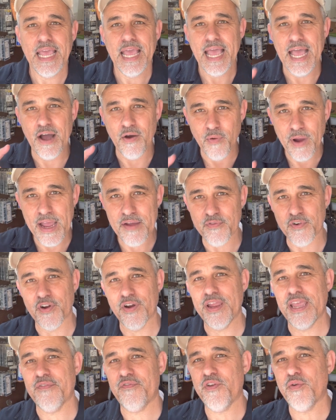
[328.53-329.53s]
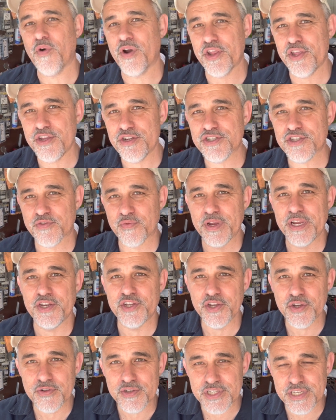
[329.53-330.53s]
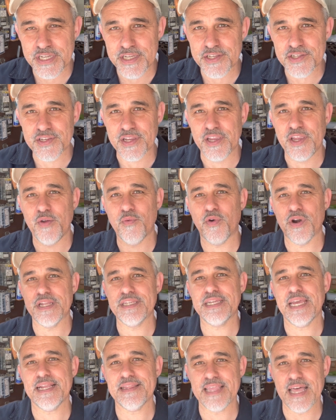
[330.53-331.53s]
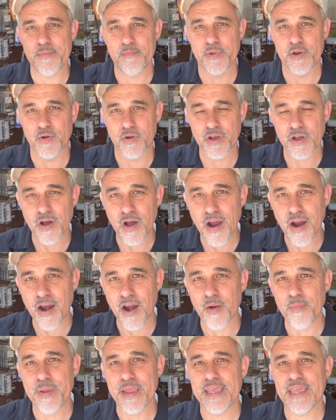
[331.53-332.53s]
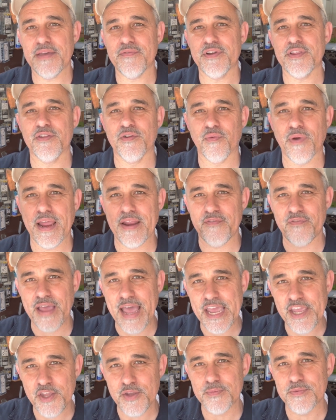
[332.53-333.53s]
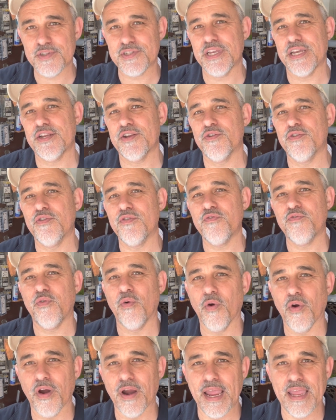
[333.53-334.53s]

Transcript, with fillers: However, if you want to use three deuces and you want to take that middle carb and give it the right vacuum signal for